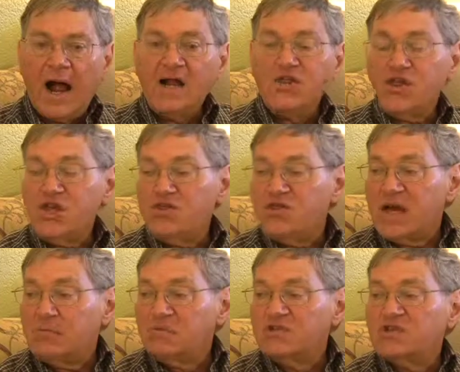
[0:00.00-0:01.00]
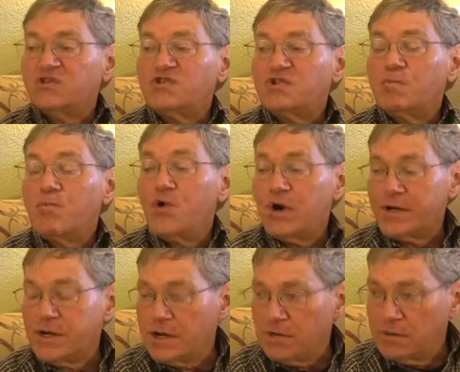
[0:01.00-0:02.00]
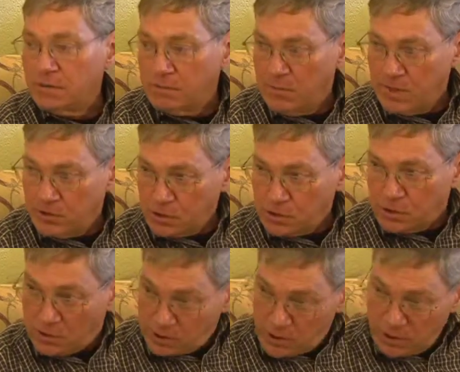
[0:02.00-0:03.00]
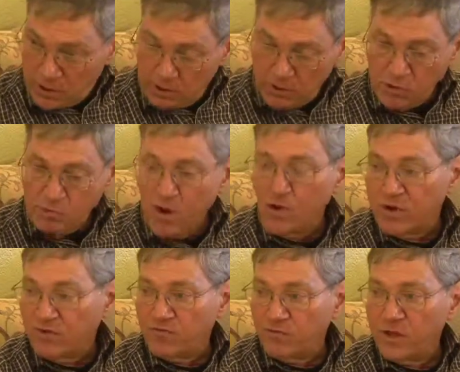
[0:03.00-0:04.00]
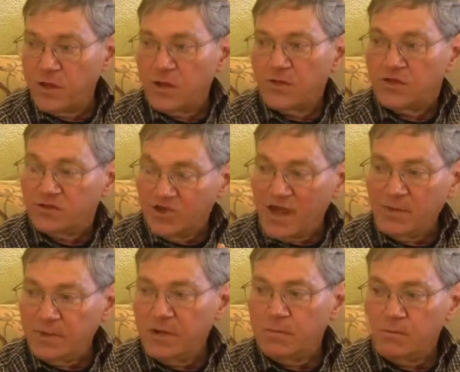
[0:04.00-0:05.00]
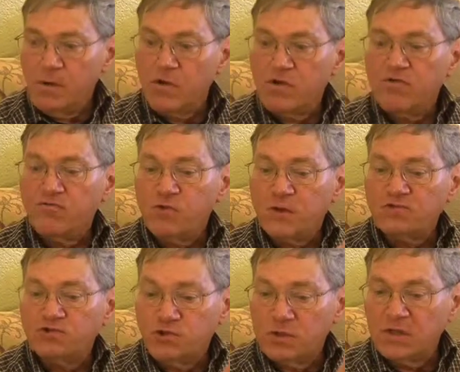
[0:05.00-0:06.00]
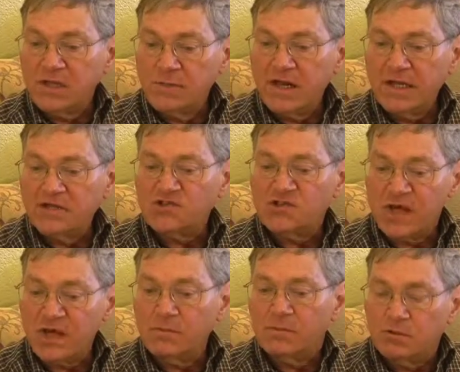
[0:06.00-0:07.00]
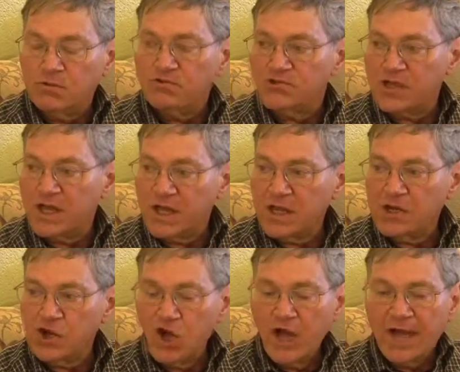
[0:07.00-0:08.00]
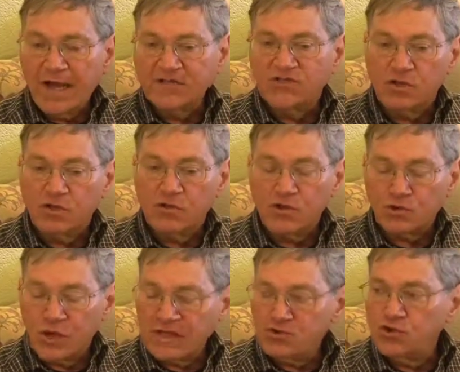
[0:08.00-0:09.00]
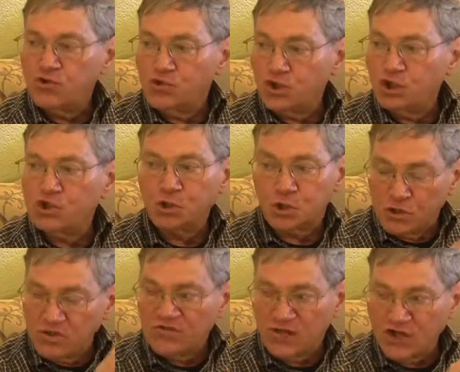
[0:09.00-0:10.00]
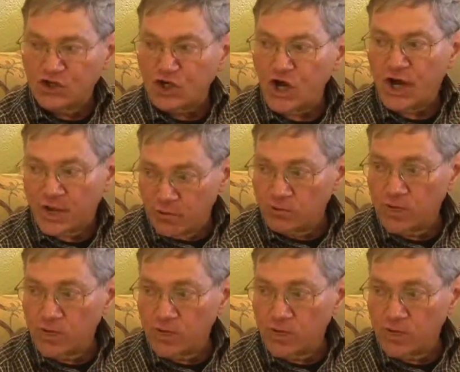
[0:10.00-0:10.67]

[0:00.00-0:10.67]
I think that was a subordinate motive. The dominant motive was to eliminate Saddam Hussein as a threat to control of the entire